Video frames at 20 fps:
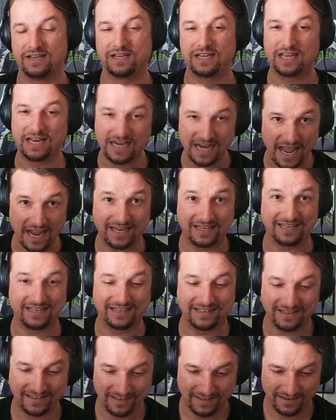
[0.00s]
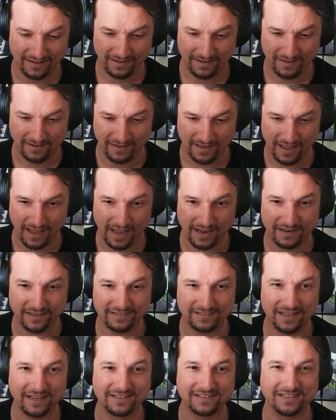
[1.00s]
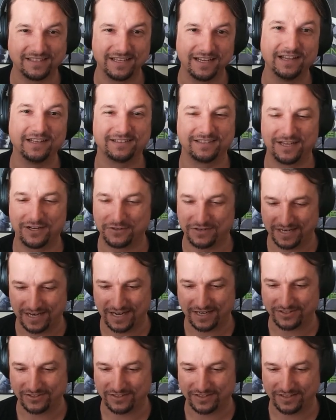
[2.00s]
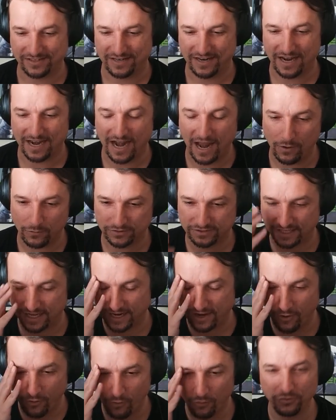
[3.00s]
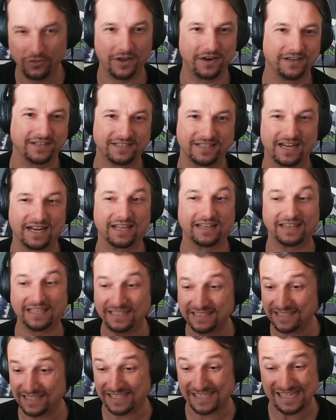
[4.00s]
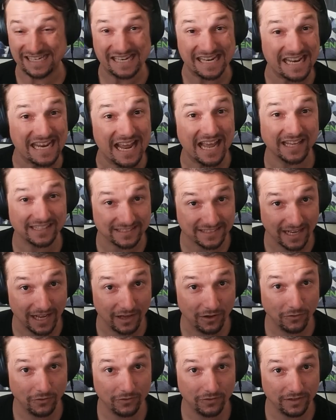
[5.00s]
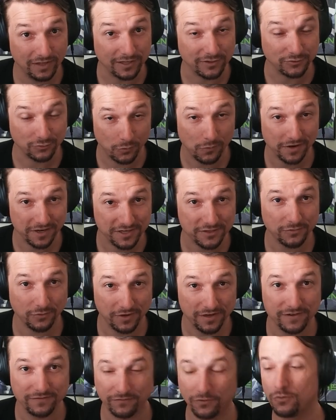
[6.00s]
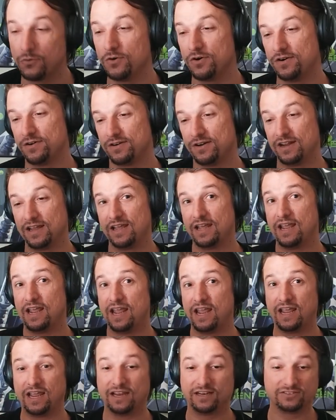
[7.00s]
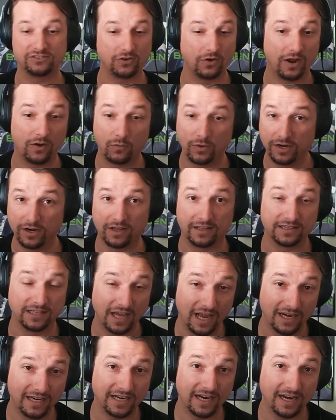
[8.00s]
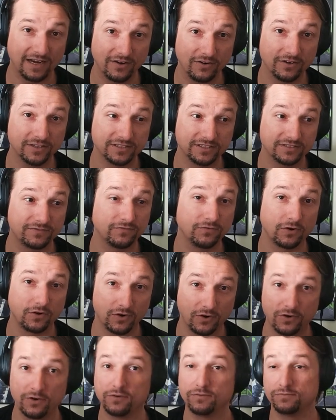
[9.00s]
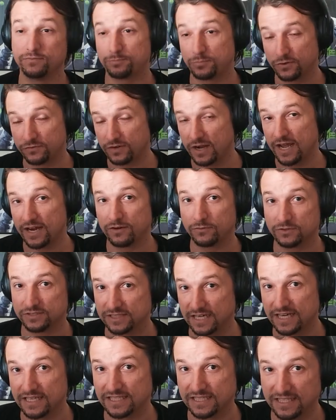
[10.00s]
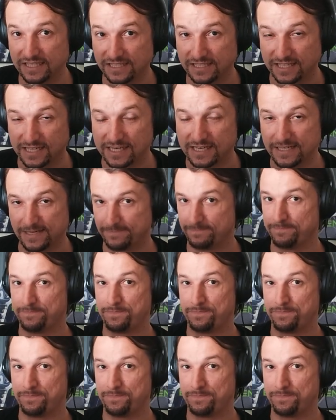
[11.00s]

connected and it says DSL connection. And I was like, hold on a second, this is DSL in 2024? And so I went online and I noticed for her provider was AT&T.